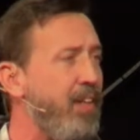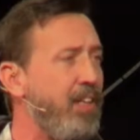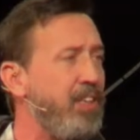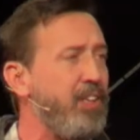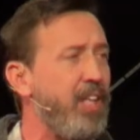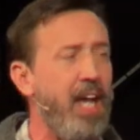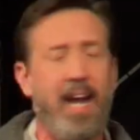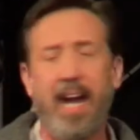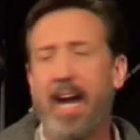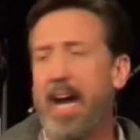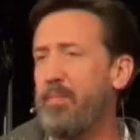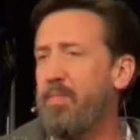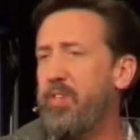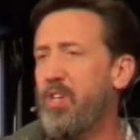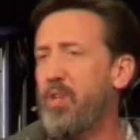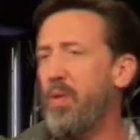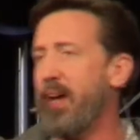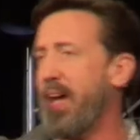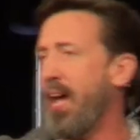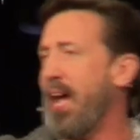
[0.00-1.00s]
and they're saying, I'm
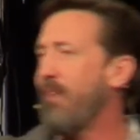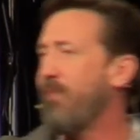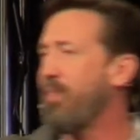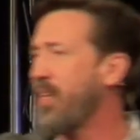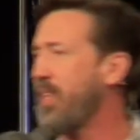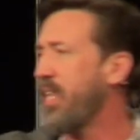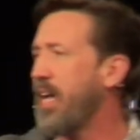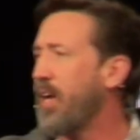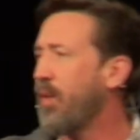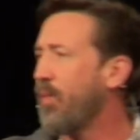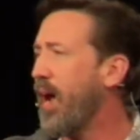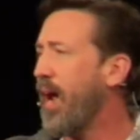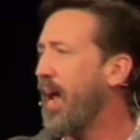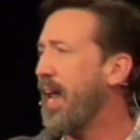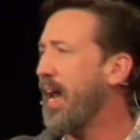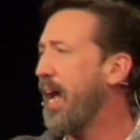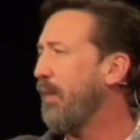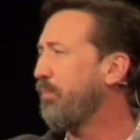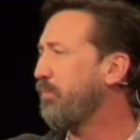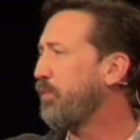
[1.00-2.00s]
doing everything
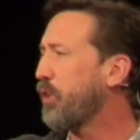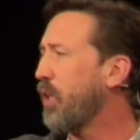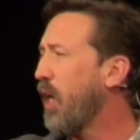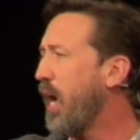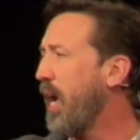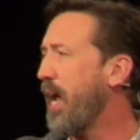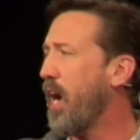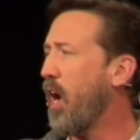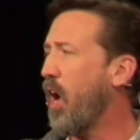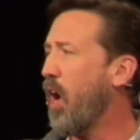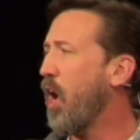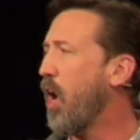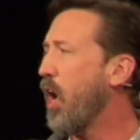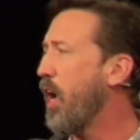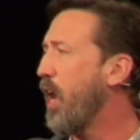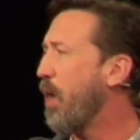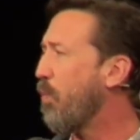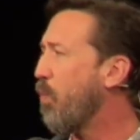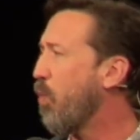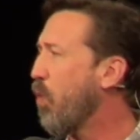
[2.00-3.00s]
right, I'm trying
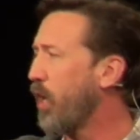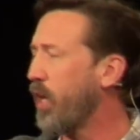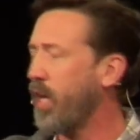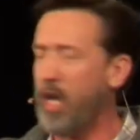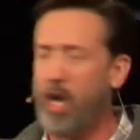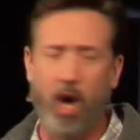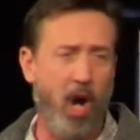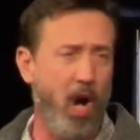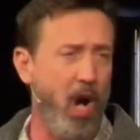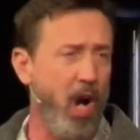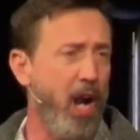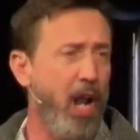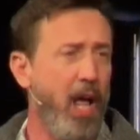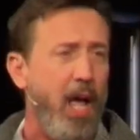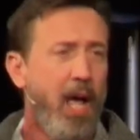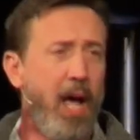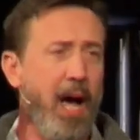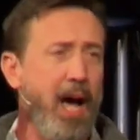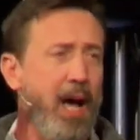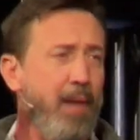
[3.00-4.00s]
hard, I'm working hard,
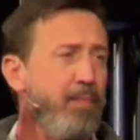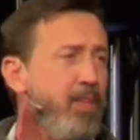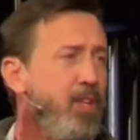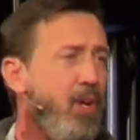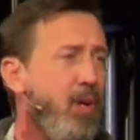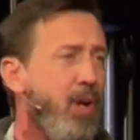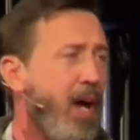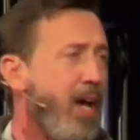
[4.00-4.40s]
I'm